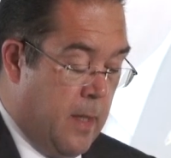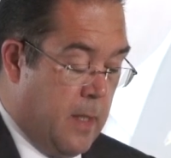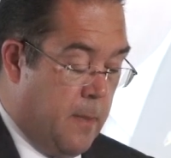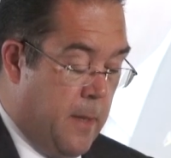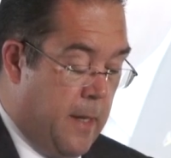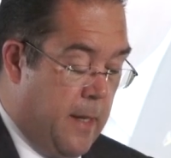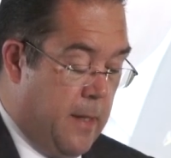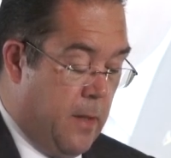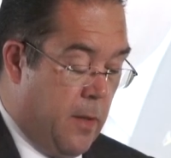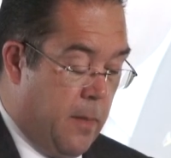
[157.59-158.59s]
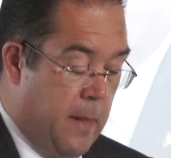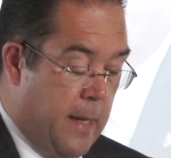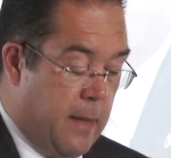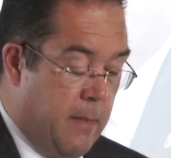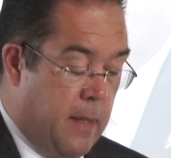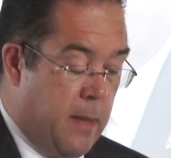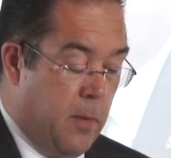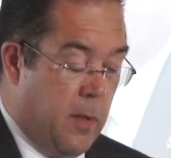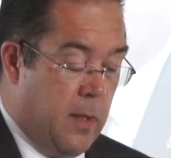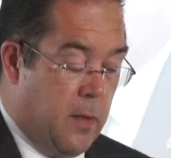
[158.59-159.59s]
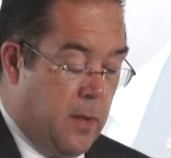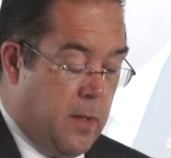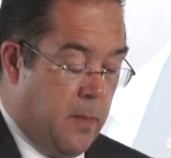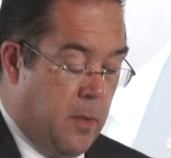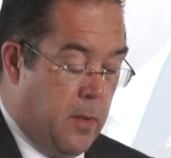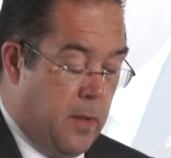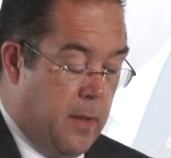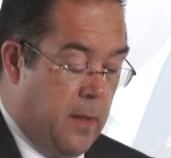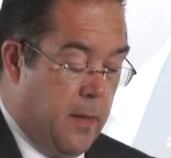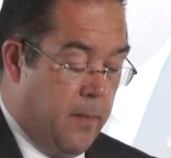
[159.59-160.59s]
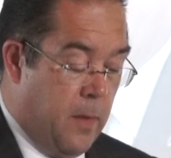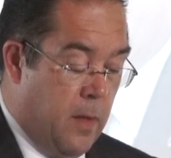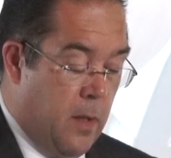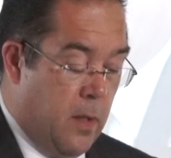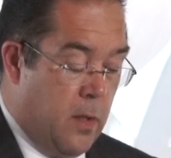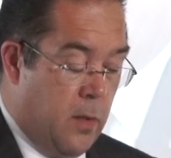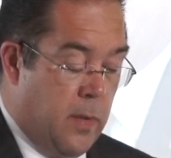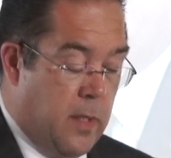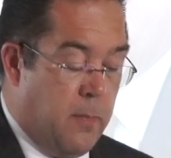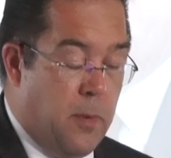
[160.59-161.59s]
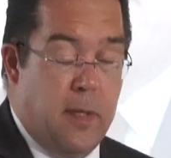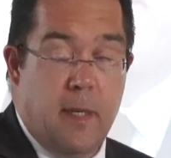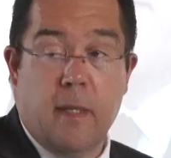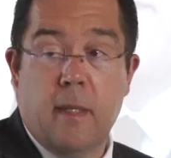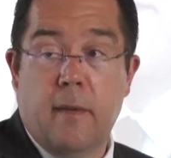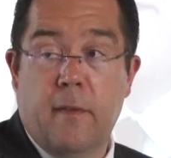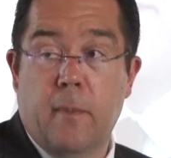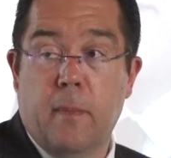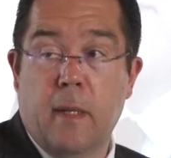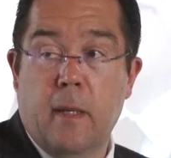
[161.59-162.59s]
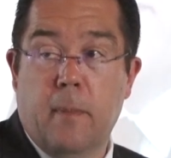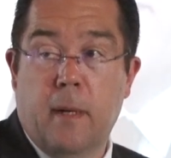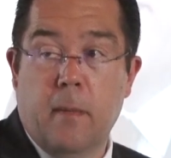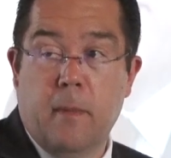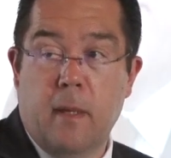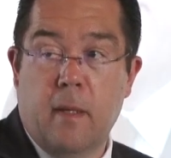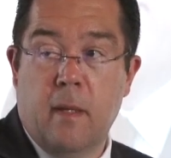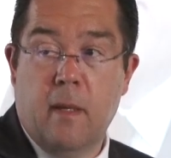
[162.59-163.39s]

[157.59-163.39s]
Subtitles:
spearheaded or backed by the Malta Tourism Authority through its Product Development Department,